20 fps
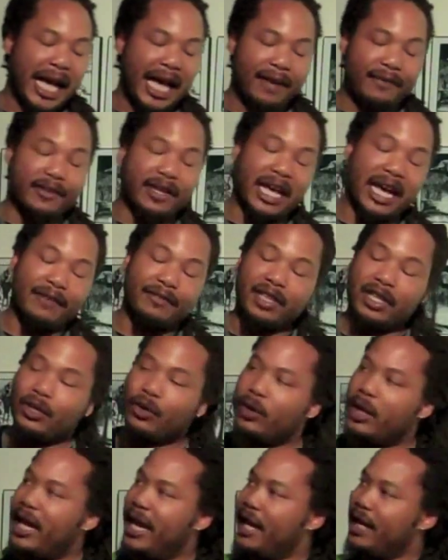I even have to
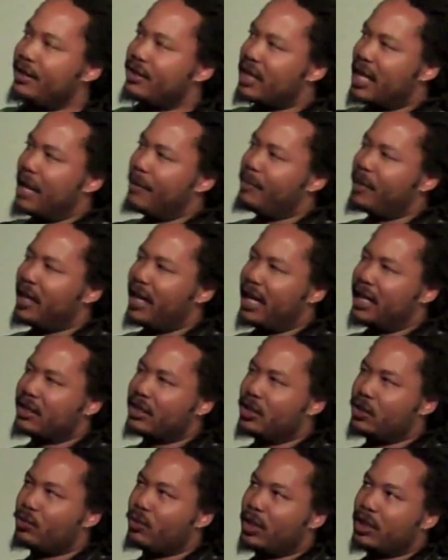go to Aesop and
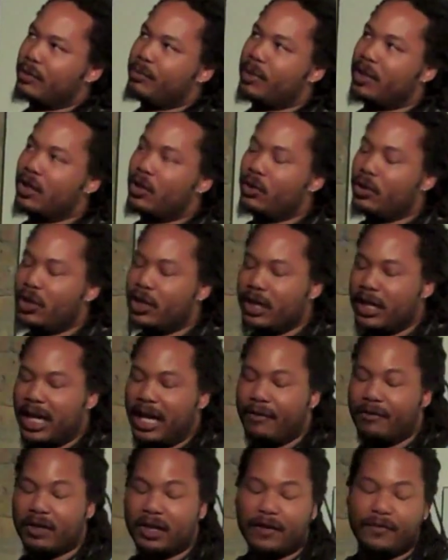ask, is what's below your
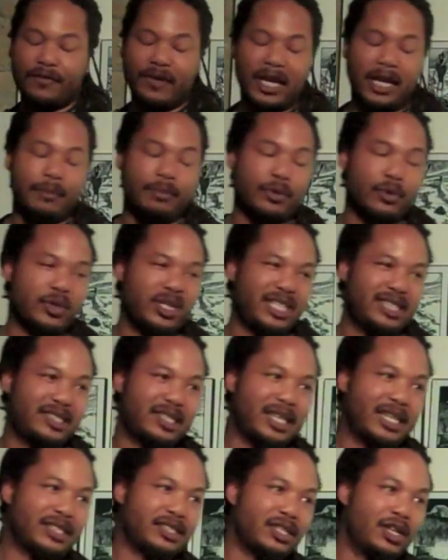navel a fable? He
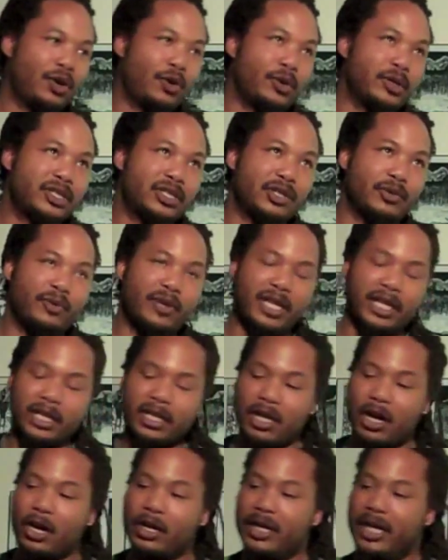says, no, it's the
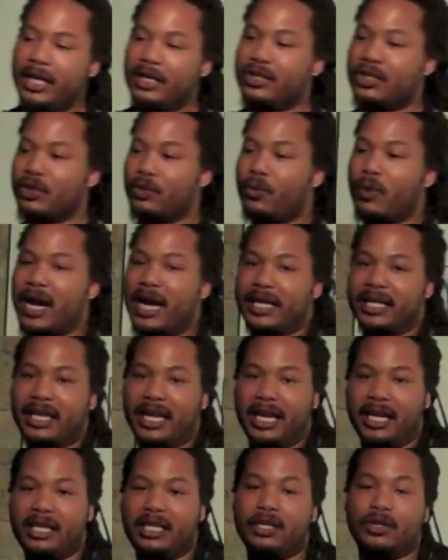reincarnation of why
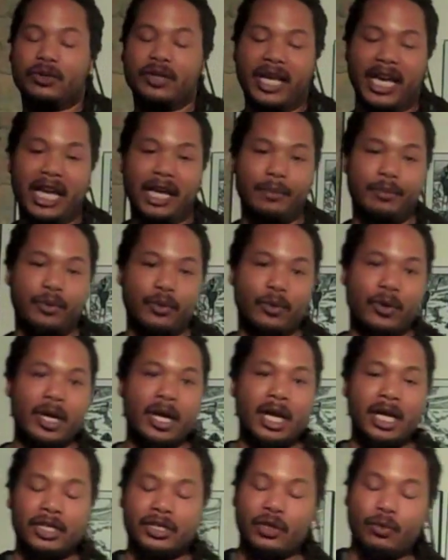Cain killed Abel.
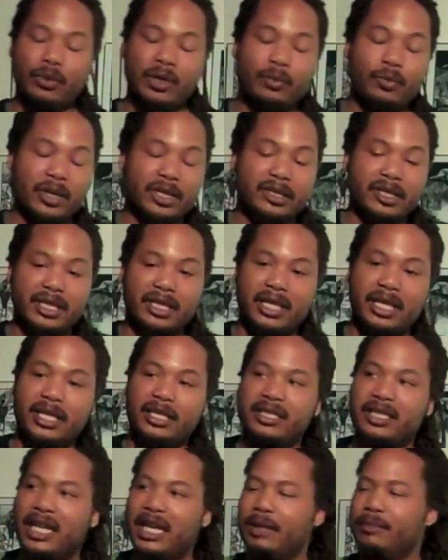So we went to
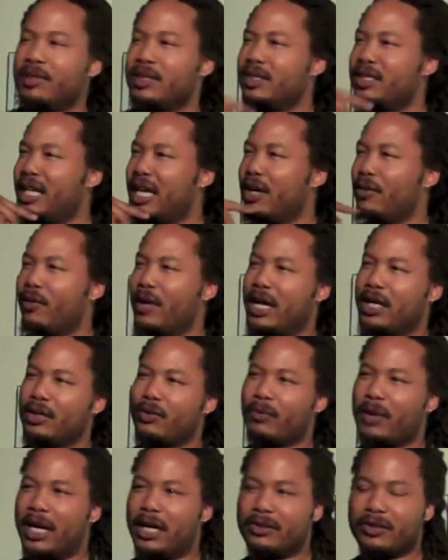King James and sat
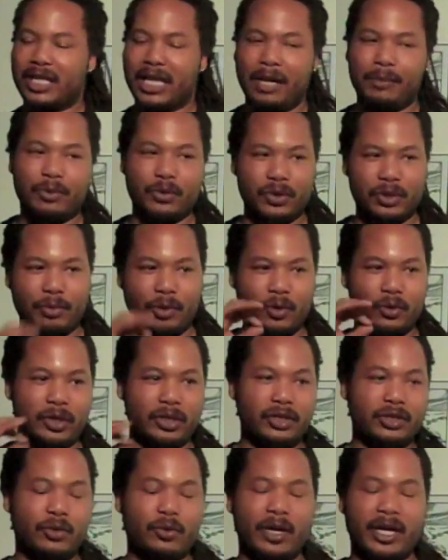around the round table
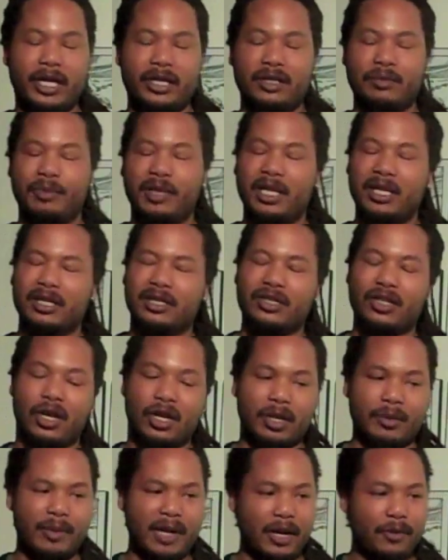smoking squares and began to
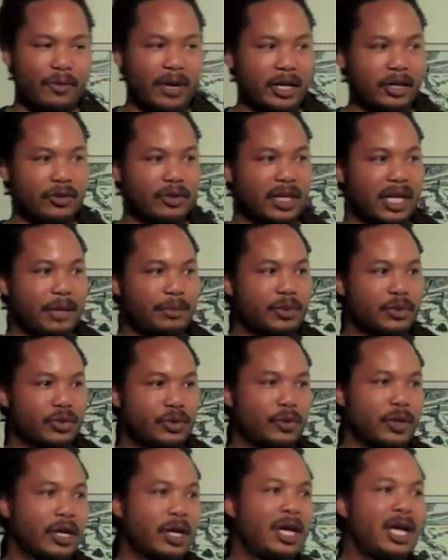talk about record
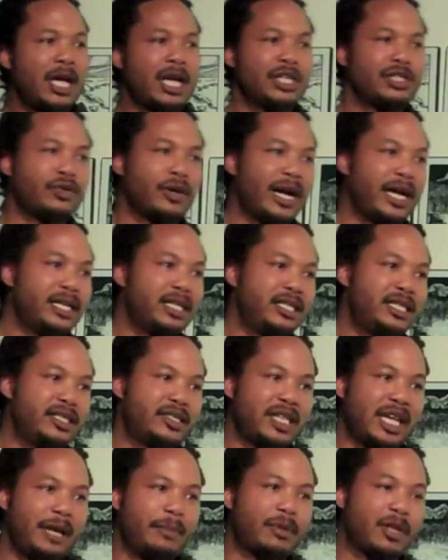labels who are trying to
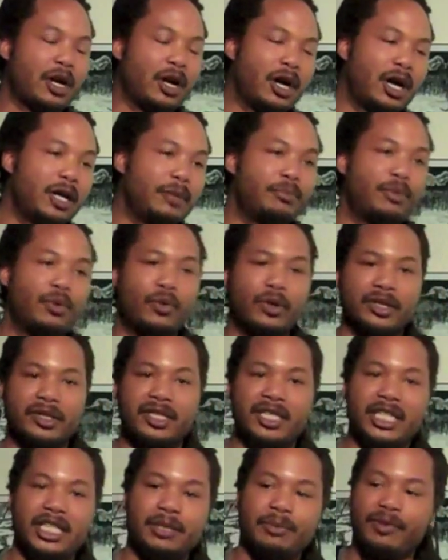disable our unborn
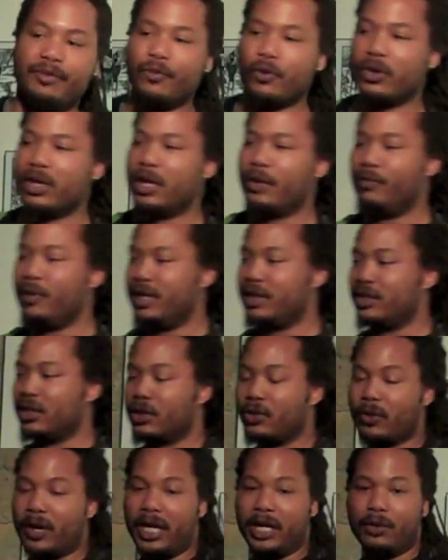seeds before they reach the
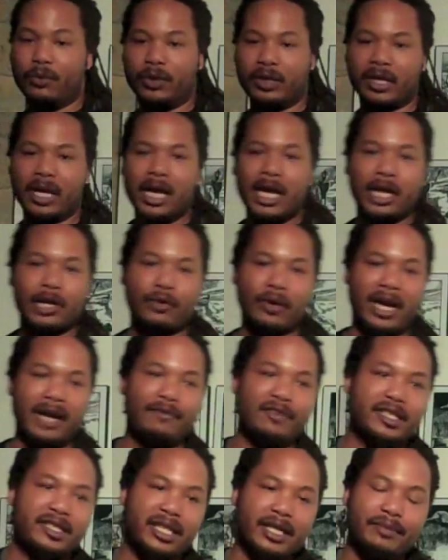cradle with
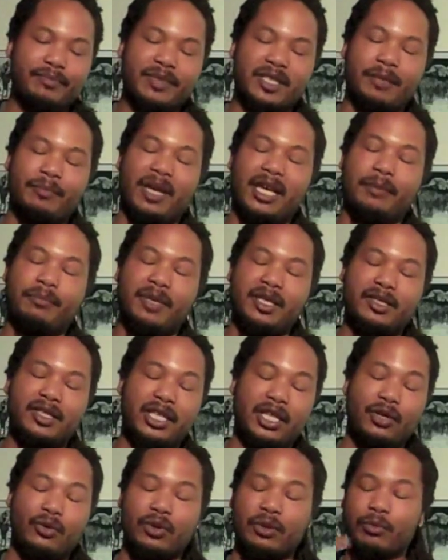grave attempts to make me
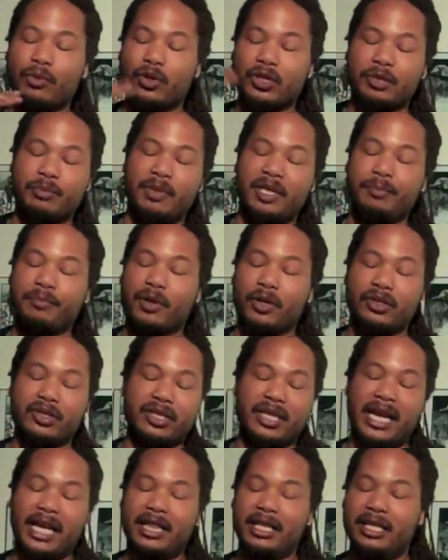see with more split
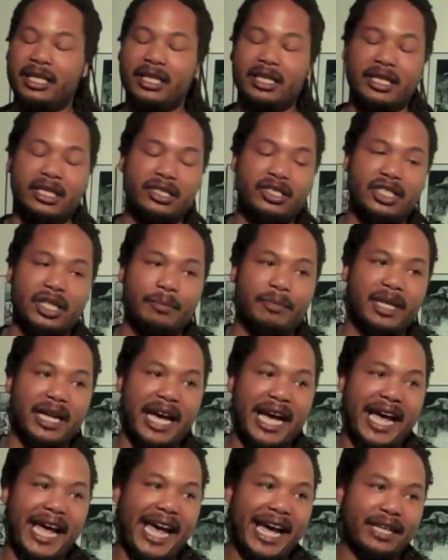personality than
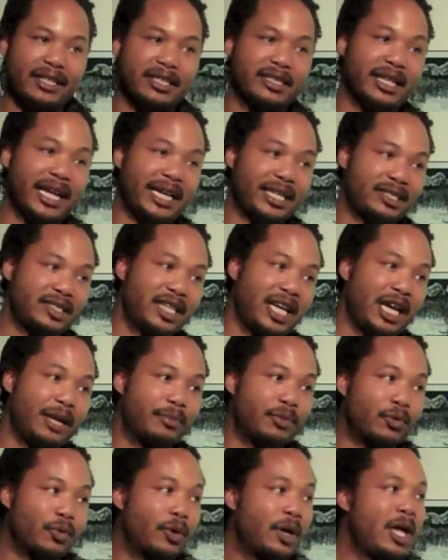Gemini acting like
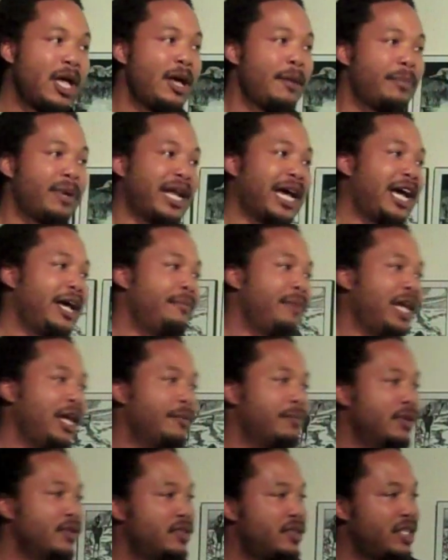Sable. But I am
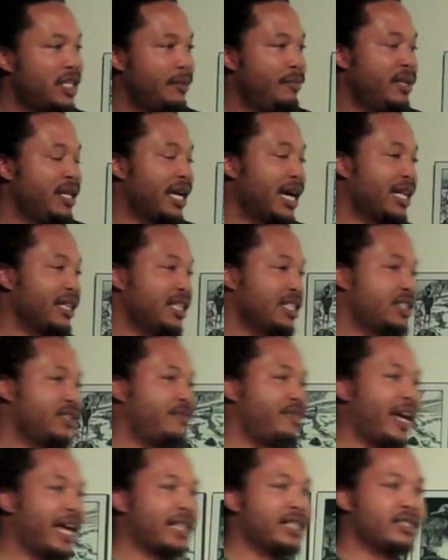able to see beyond
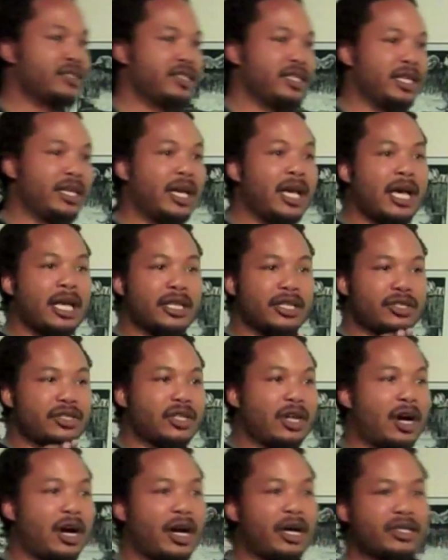this fallacy, the
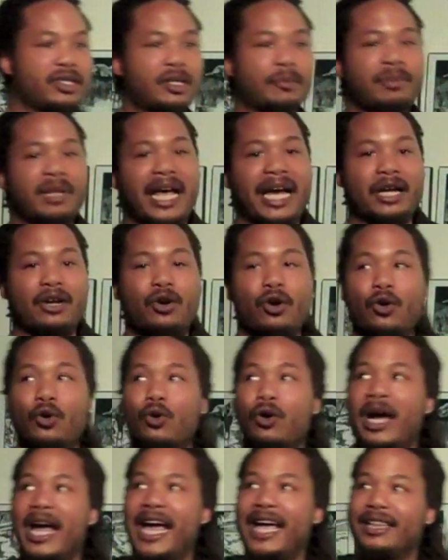stars, the black
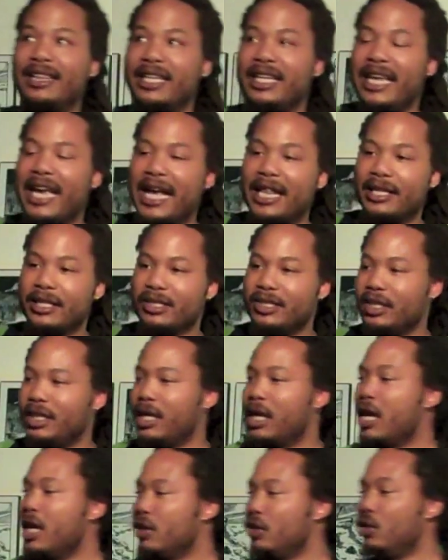hole, and the galaxy.
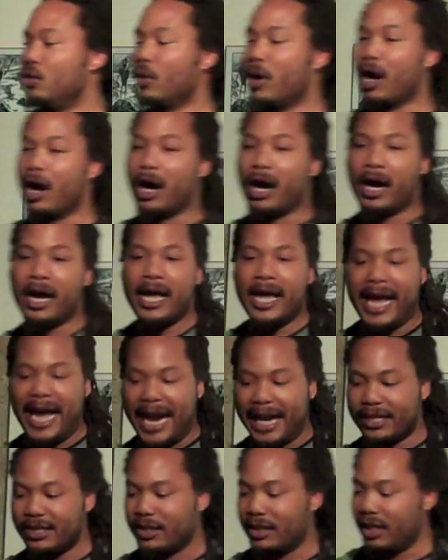You are
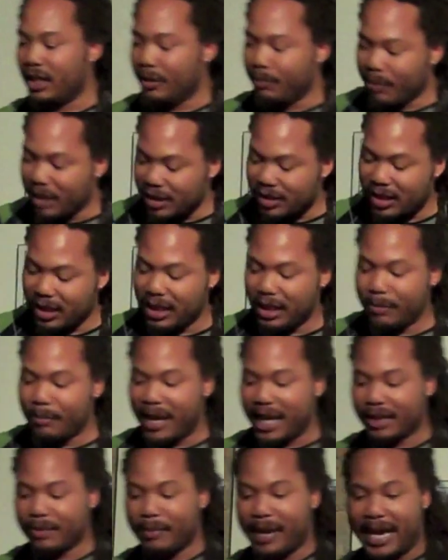actually mentally,
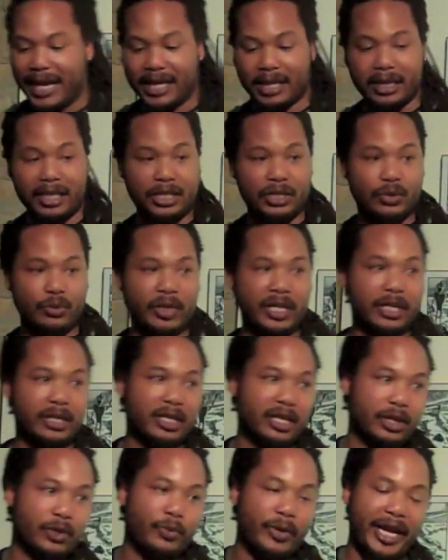mathematically sweeter
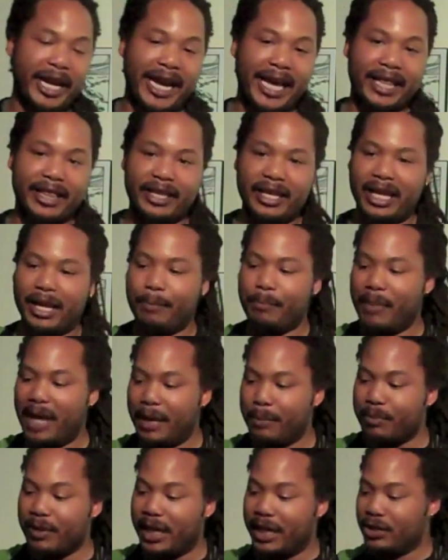than the reality that
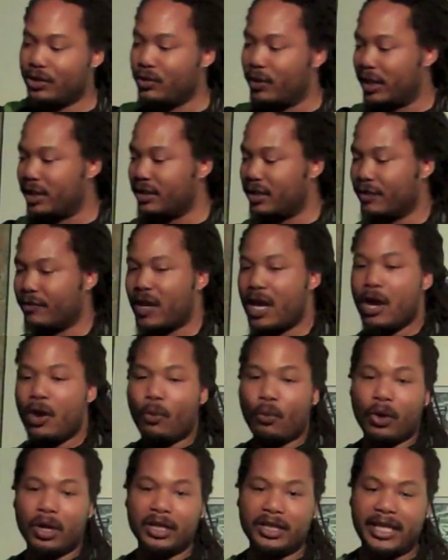may play tricks
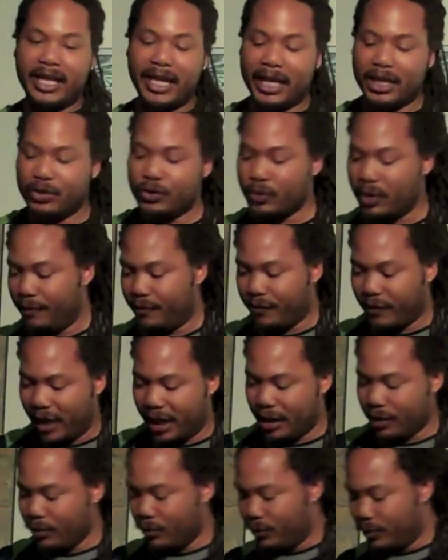if one can't drink
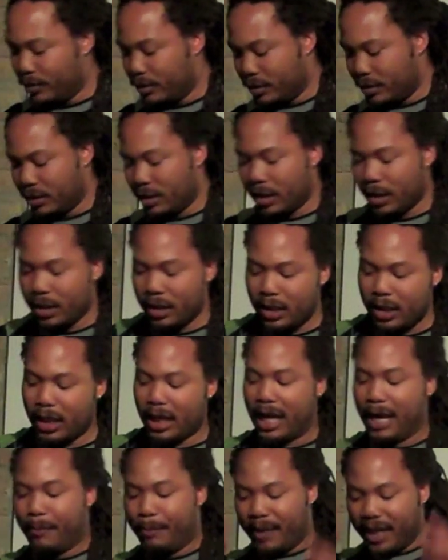faith
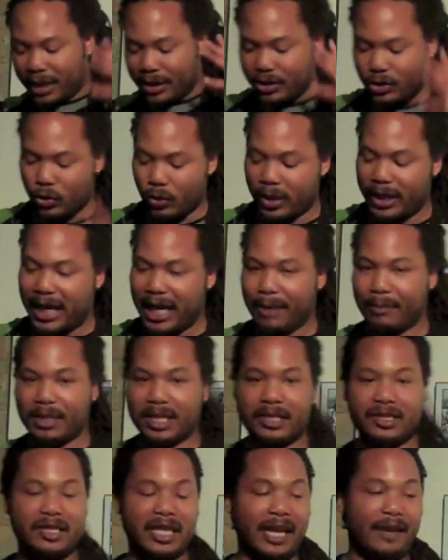and mix your name in
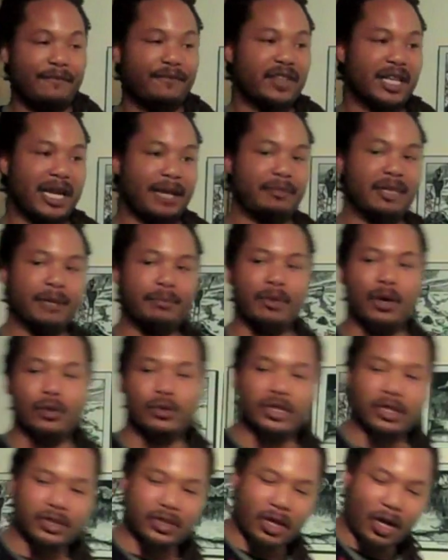the same flame that
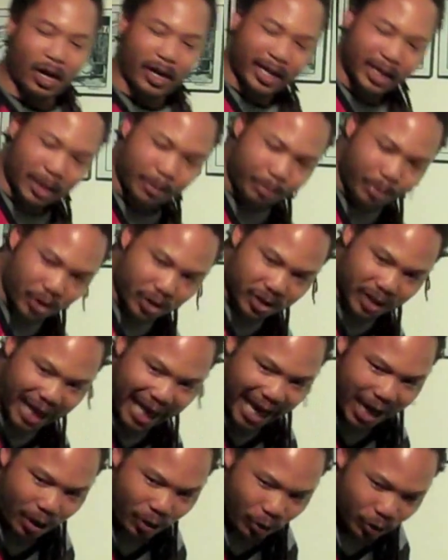Moses saw in the bush
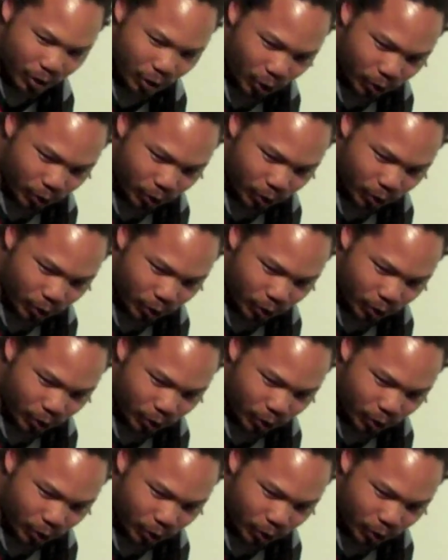high on